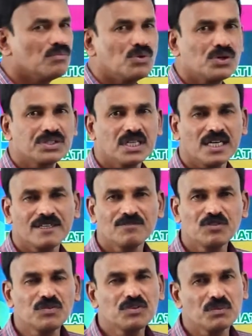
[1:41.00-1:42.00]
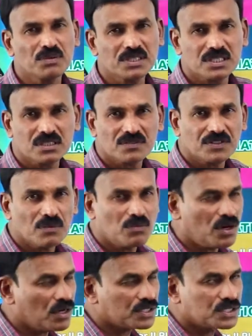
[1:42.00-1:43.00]
more than fifty percent of the
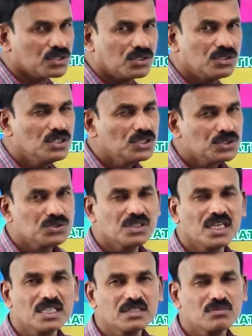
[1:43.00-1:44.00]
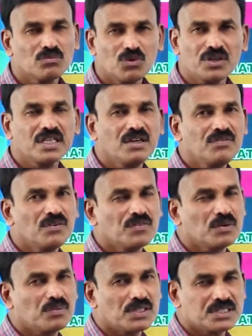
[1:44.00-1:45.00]
marks. So, to get more than
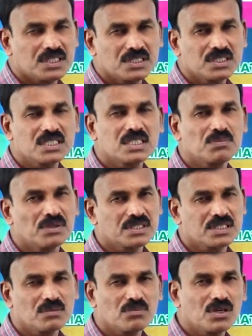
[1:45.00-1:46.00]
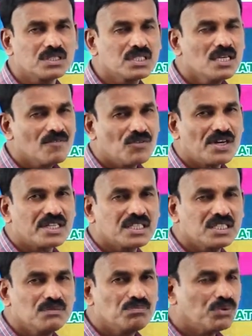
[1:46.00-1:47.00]
fifty percent, sixty percent marks, what are
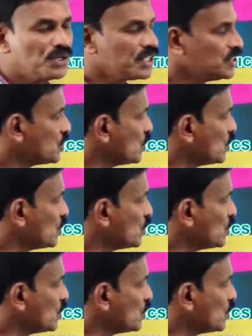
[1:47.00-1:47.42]
the important